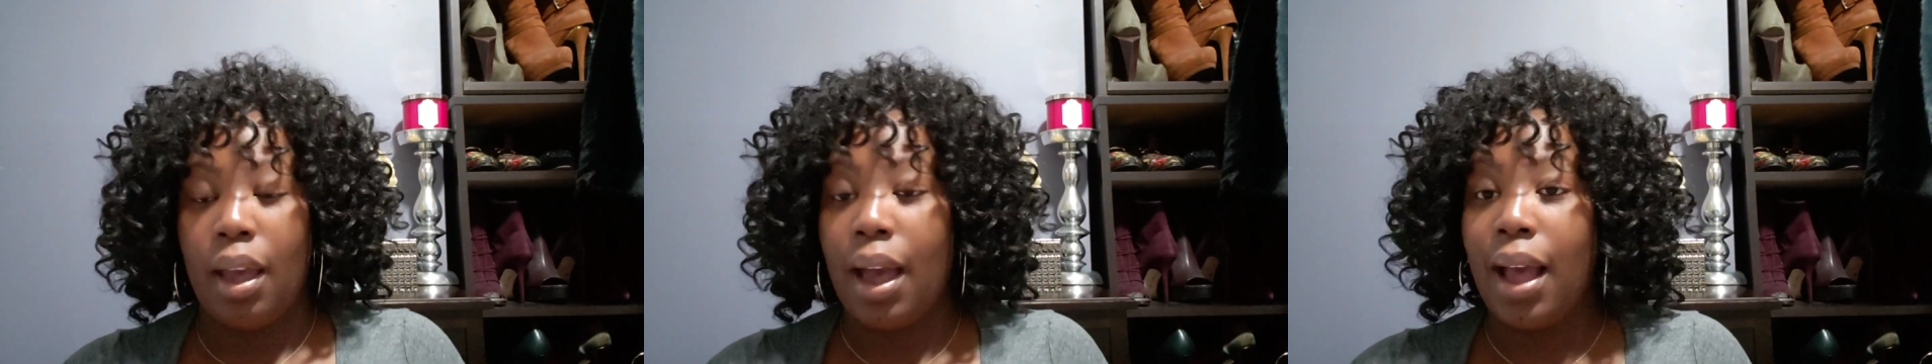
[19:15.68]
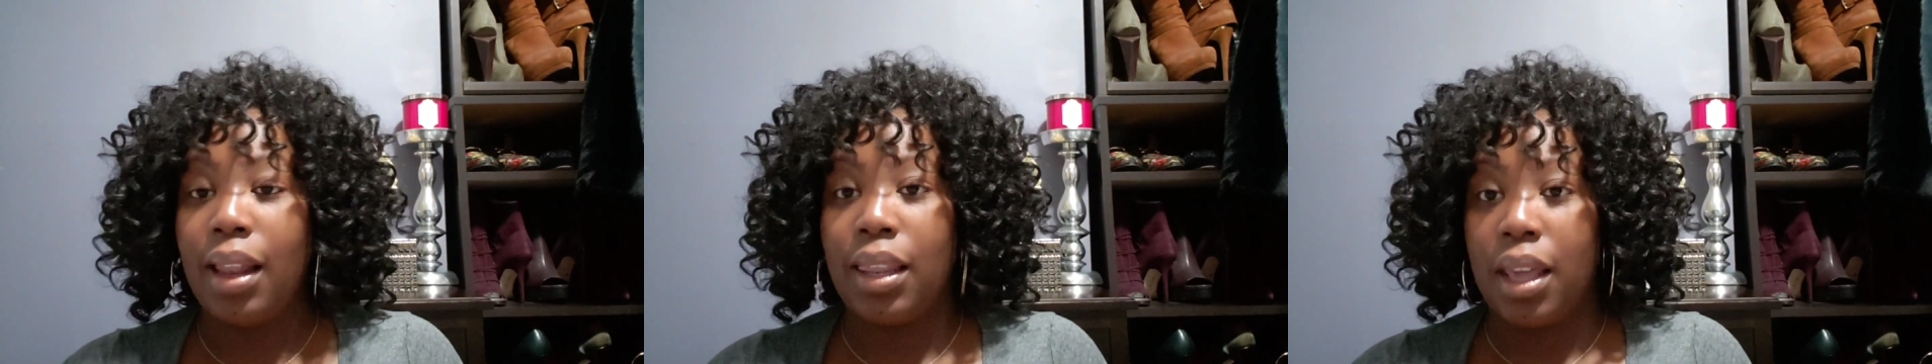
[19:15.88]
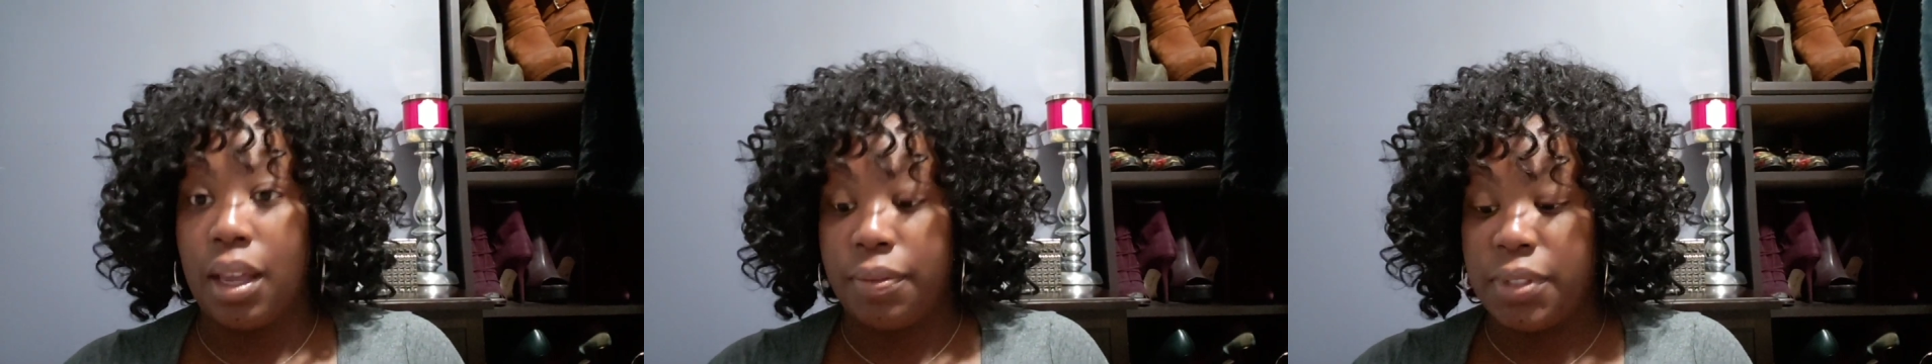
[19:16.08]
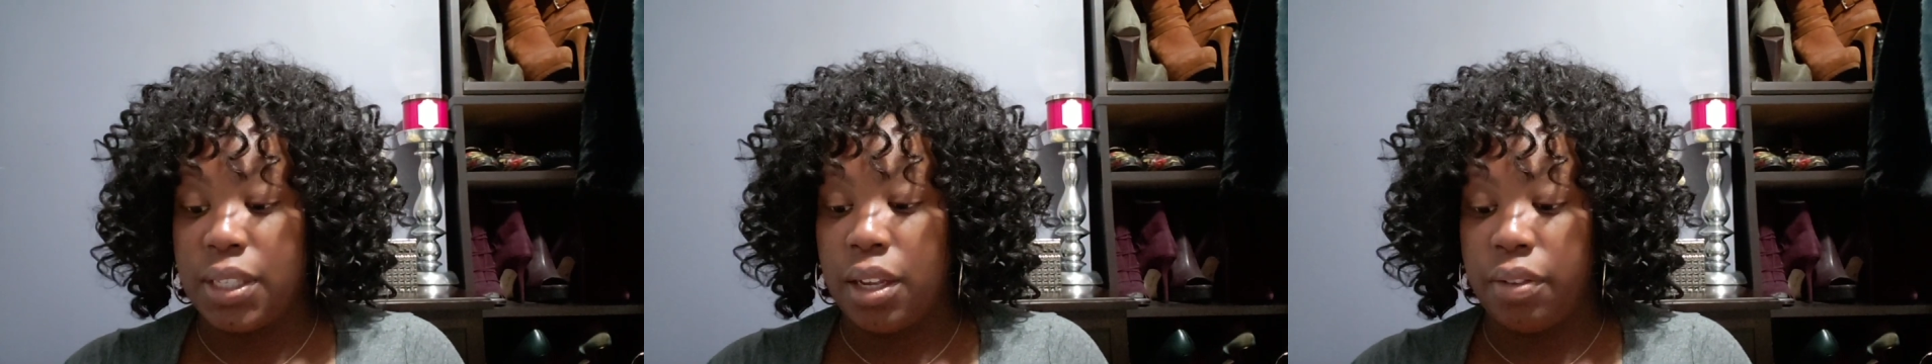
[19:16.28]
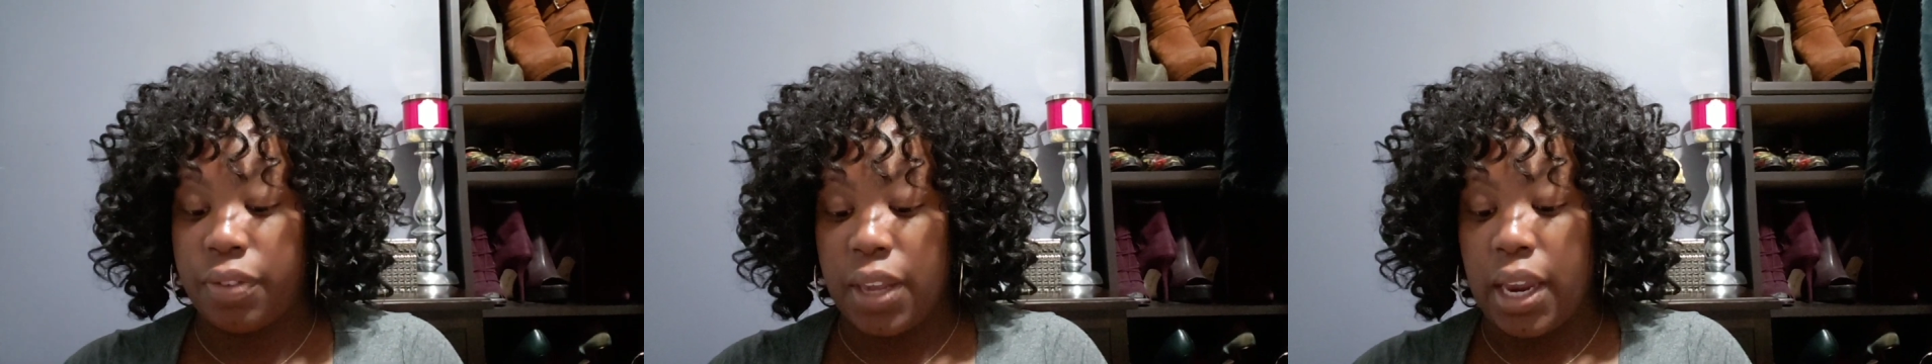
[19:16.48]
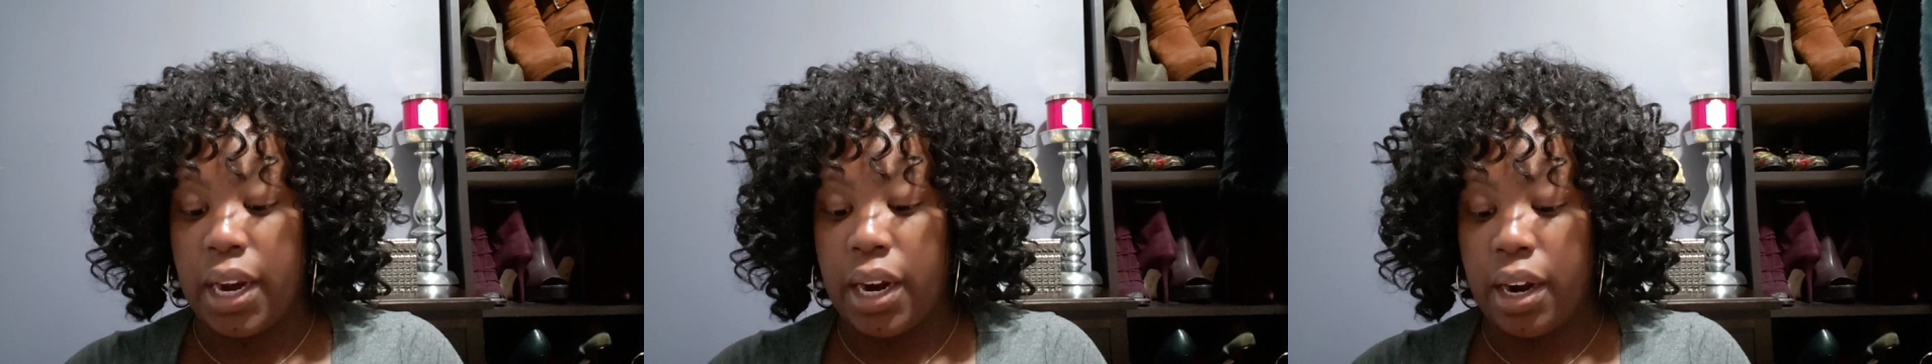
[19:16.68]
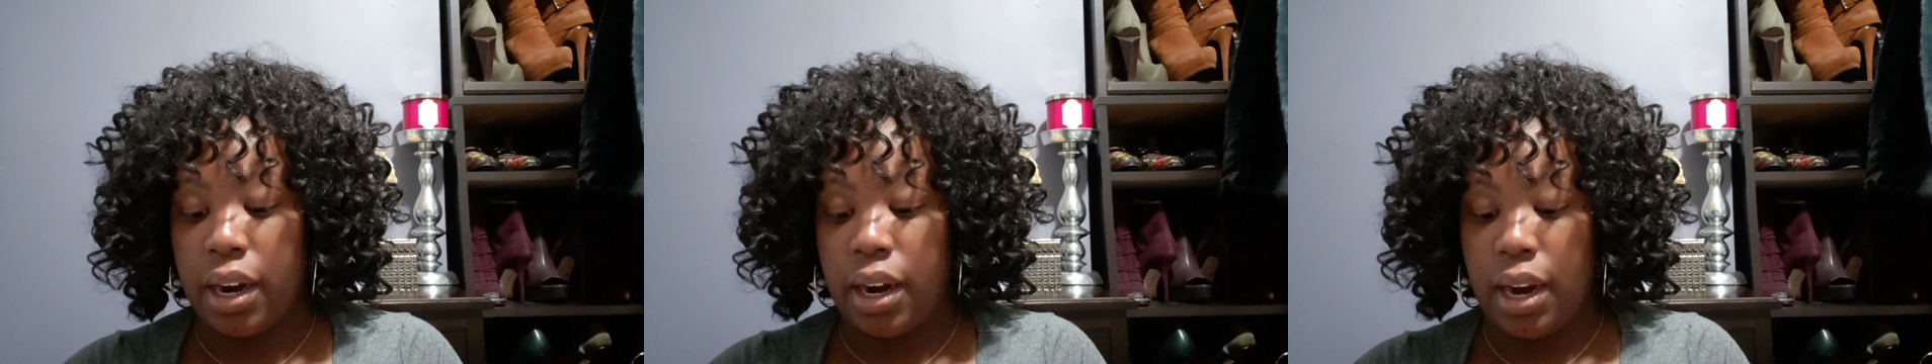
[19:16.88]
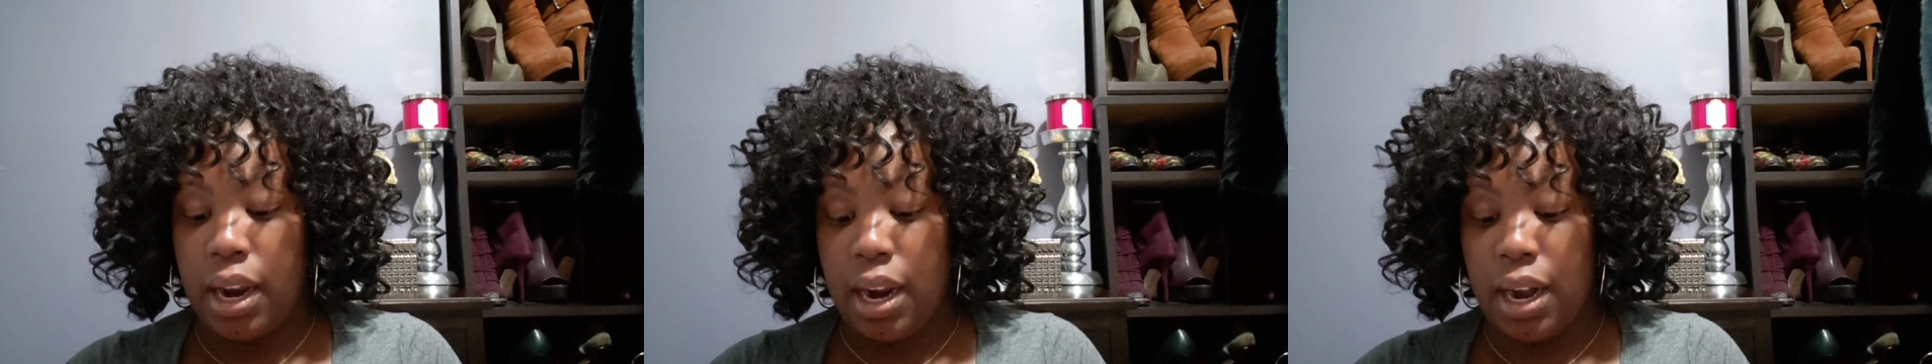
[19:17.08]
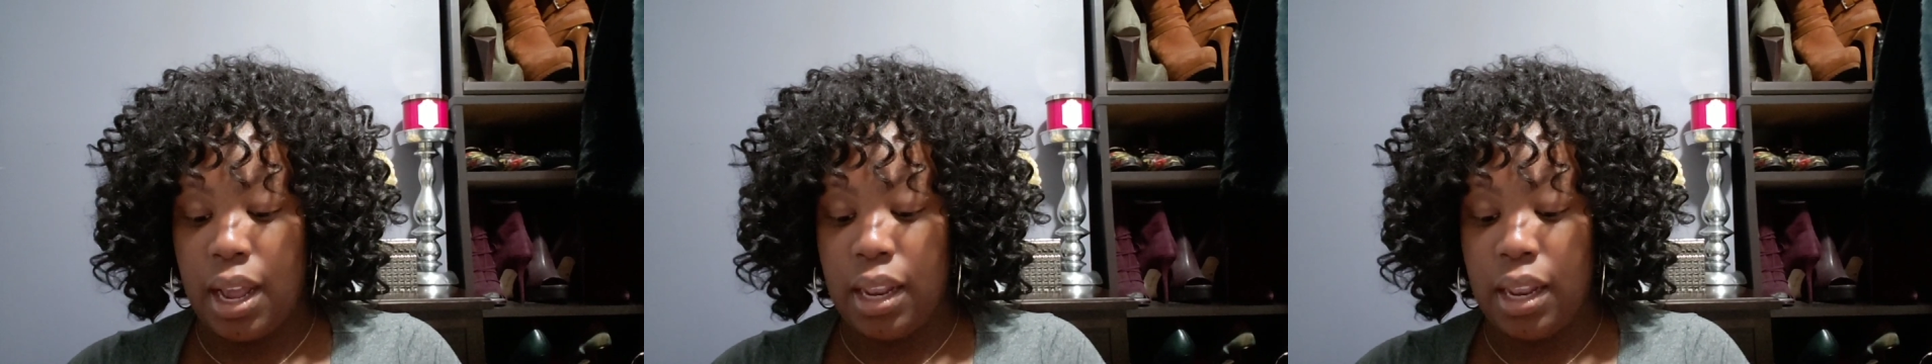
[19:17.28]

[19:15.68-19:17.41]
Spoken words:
I love self-care and